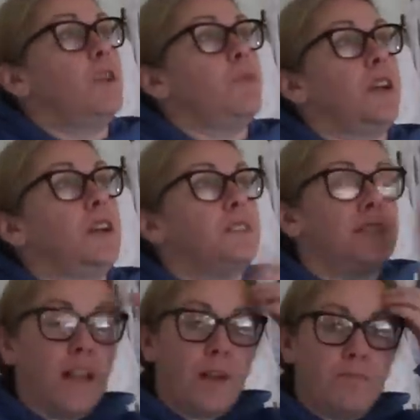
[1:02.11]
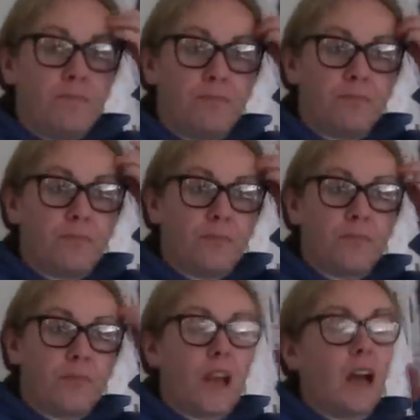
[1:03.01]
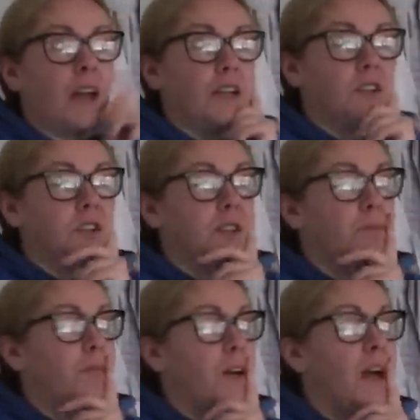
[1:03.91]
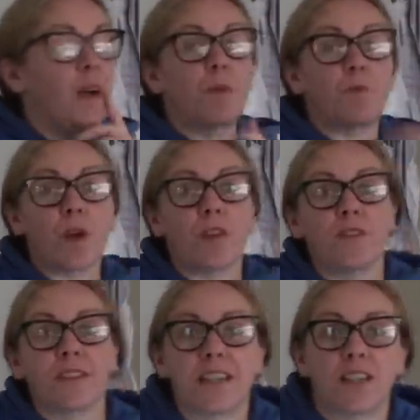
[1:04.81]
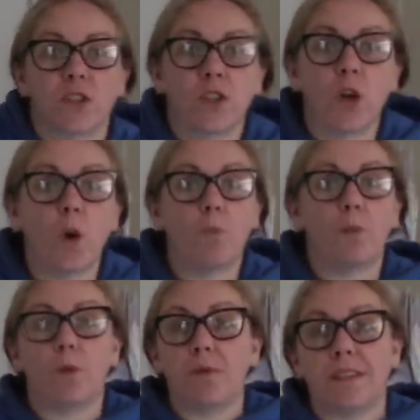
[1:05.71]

because I got some, my brother and sister-in-law bought me